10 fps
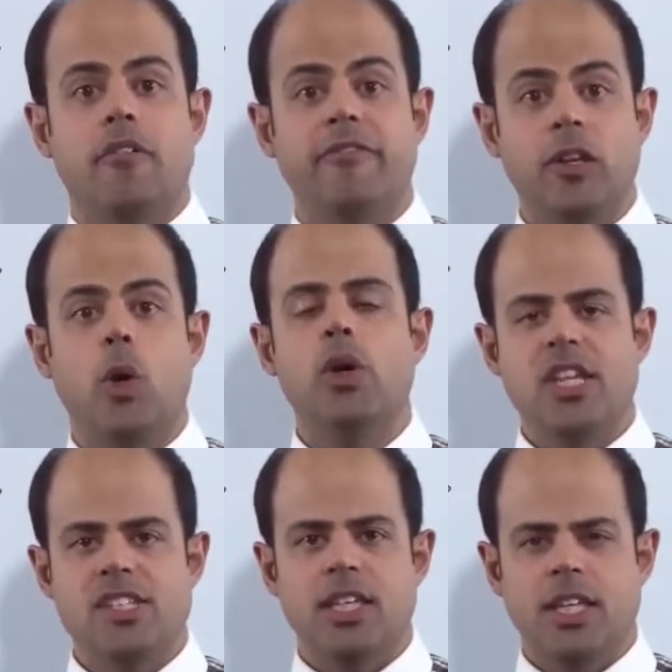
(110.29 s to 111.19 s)
flow
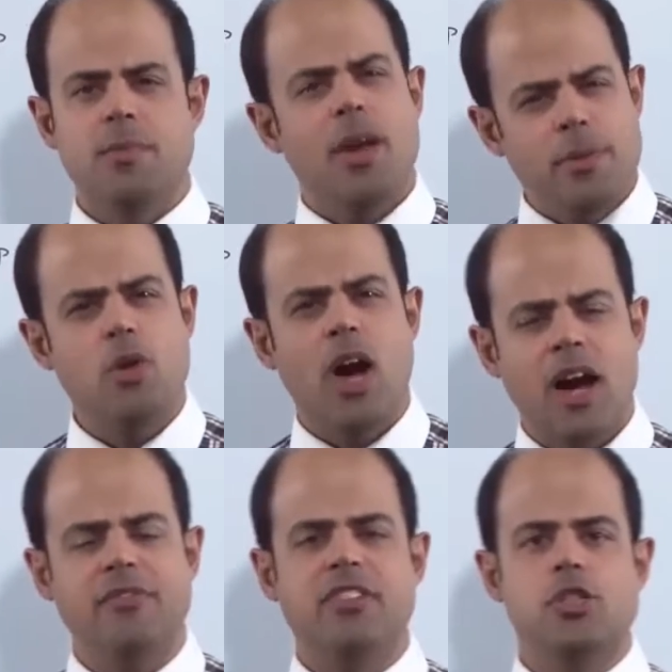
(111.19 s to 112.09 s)
easily. Maybe you
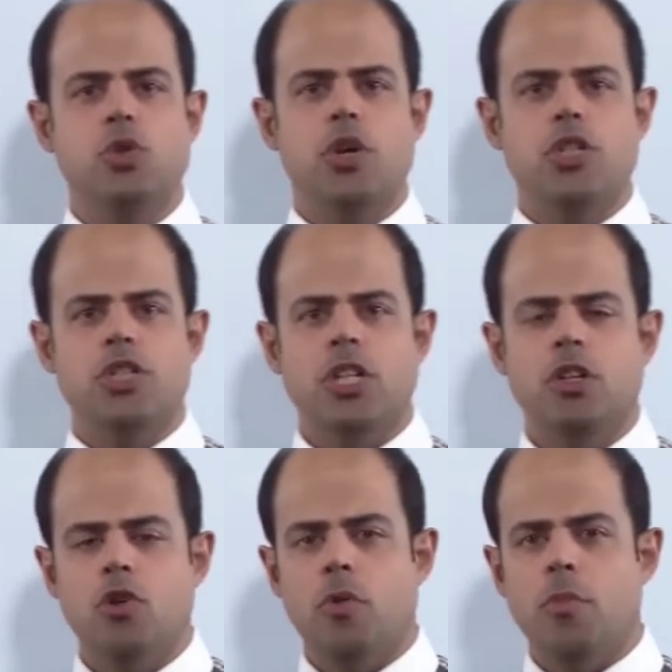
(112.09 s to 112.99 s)
have this question
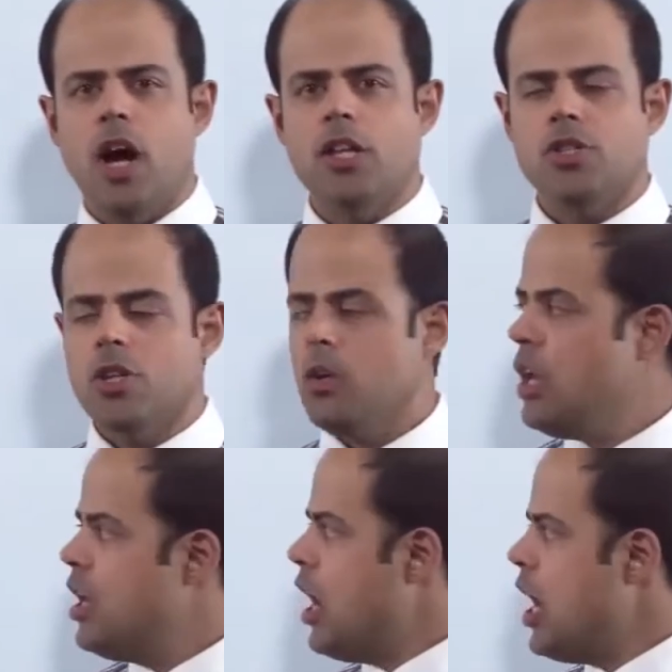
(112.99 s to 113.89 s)
in your mind. So
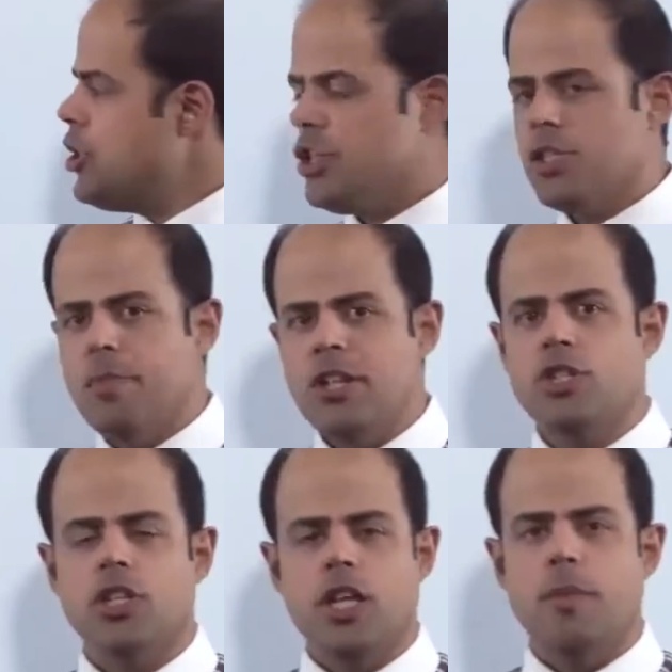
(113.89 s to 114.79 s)
I just
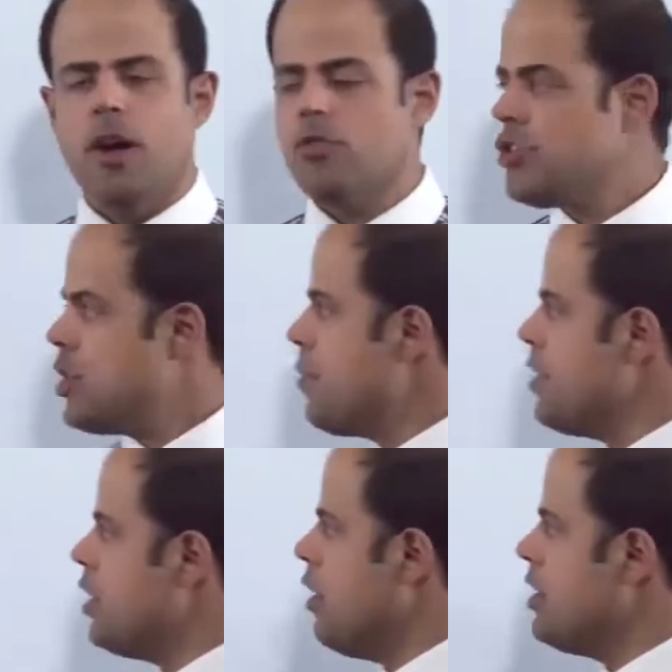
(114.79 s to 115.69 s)
mentioned about
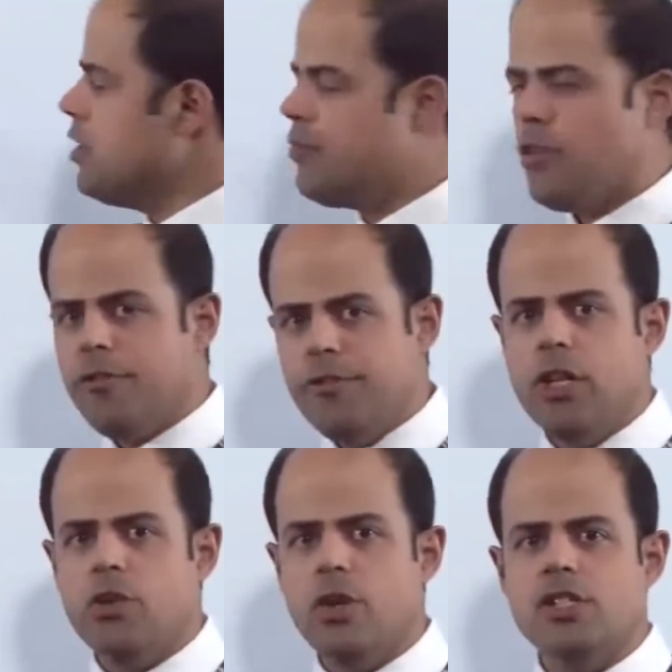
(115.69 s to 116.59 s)
something related for
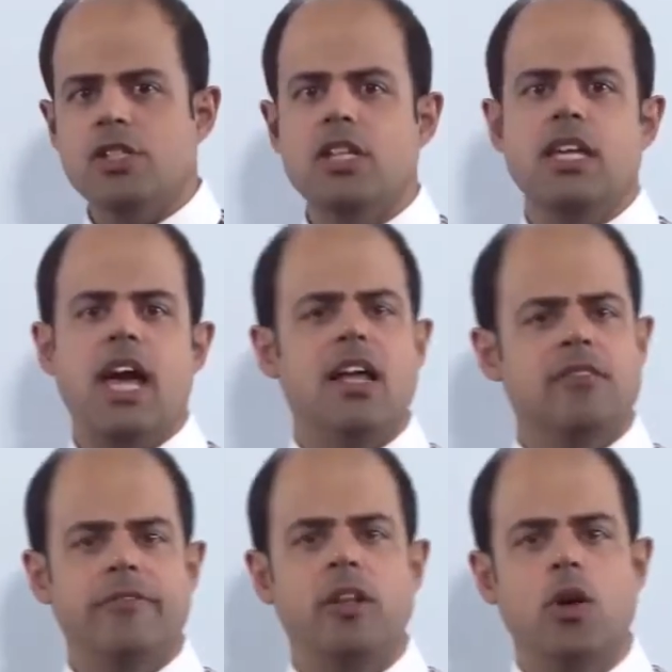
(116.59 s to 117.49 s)
frequency
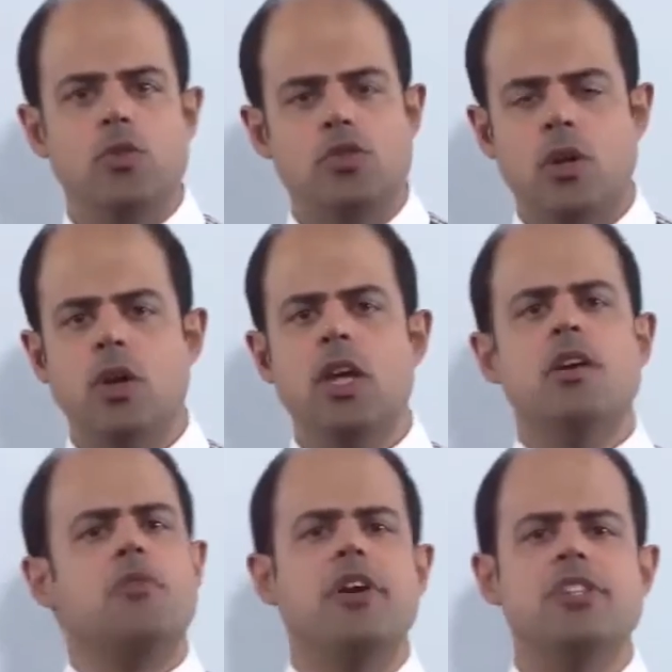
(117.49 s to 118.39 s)
and flow. So
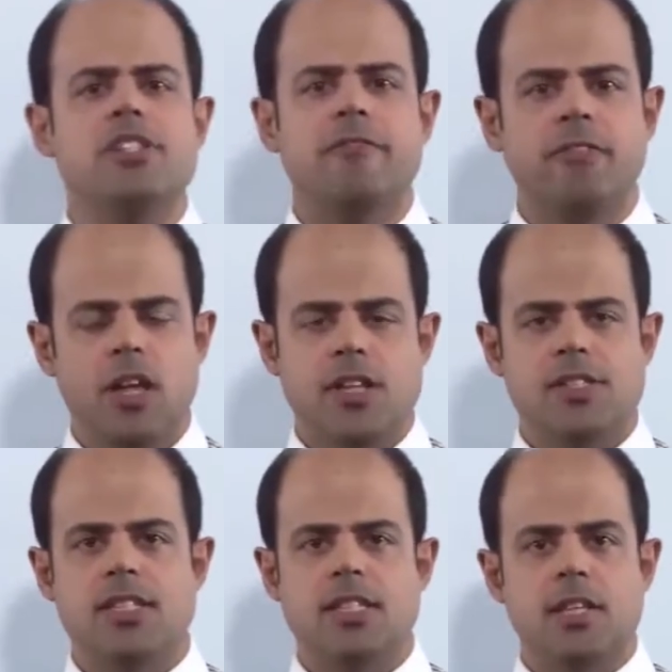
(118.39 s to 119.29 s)
where is the
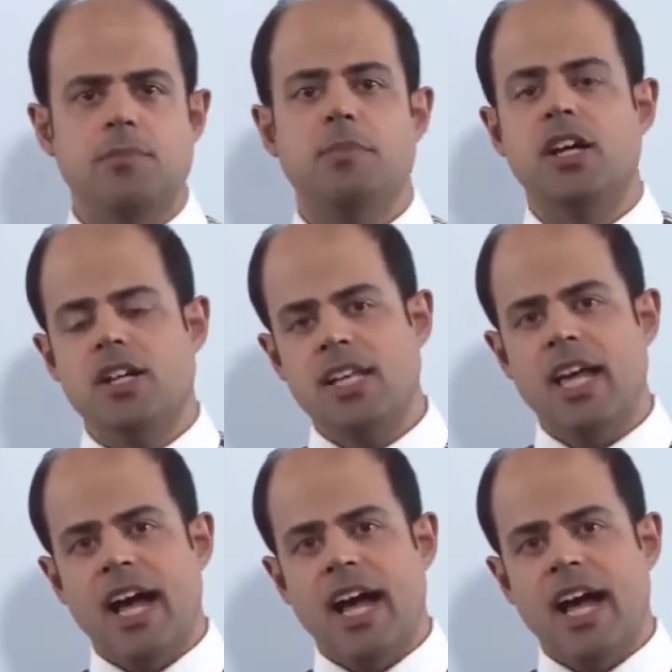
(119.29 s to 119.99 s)
velocity? Because